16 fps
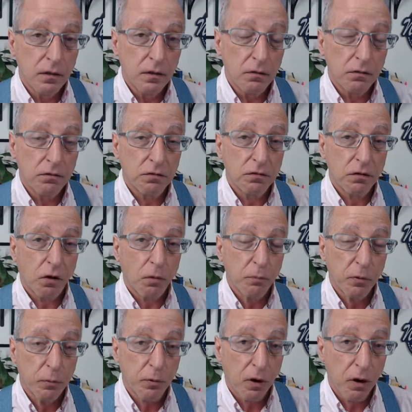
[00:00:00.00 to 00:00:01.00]
Sole
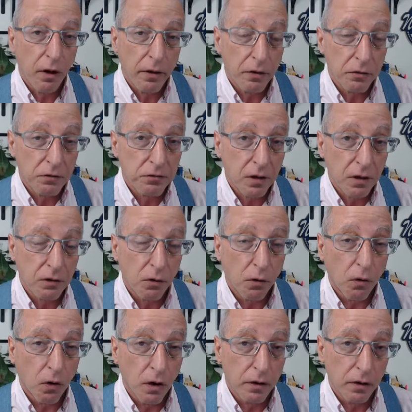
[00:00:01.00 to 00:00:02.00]
proprietors get
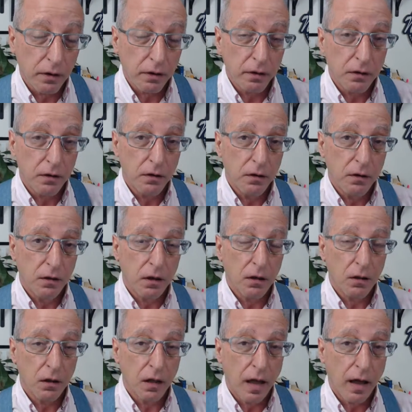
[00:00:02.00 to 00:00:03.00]
audited a
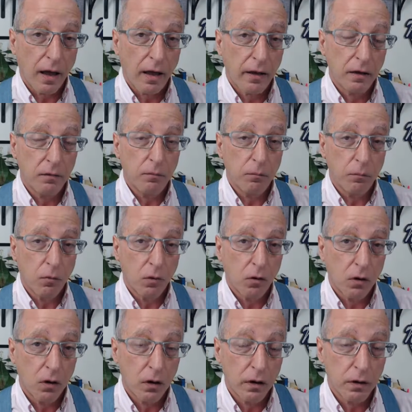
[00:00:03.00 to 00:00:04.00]
lot
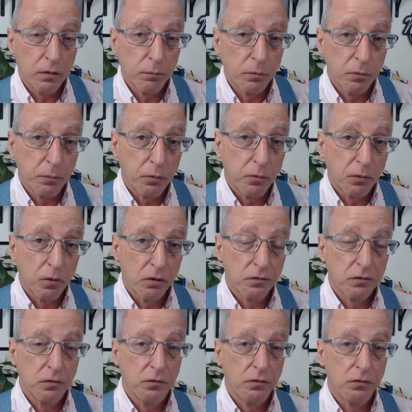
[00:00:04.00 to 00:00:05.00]
more in
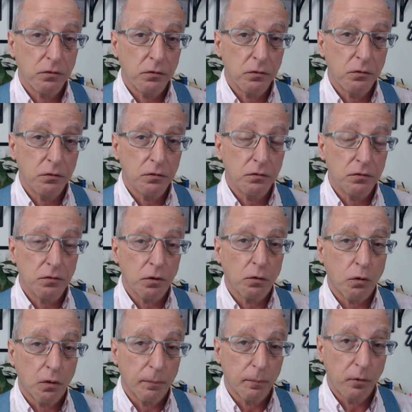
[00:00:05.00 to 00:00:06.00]
proportion to
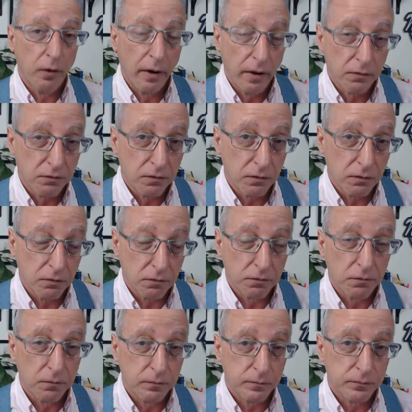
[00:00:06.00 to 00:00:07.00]

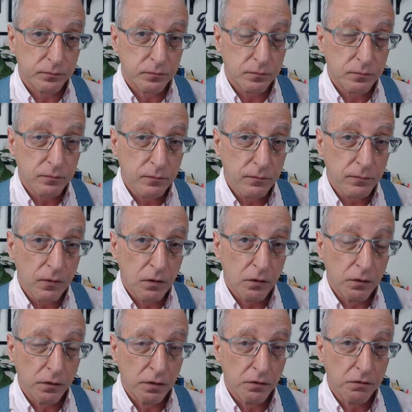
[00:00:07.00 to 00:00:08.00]
corporations.
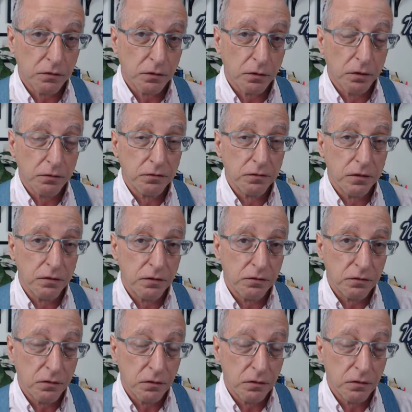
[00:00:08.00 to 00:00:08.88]
Okay, so those are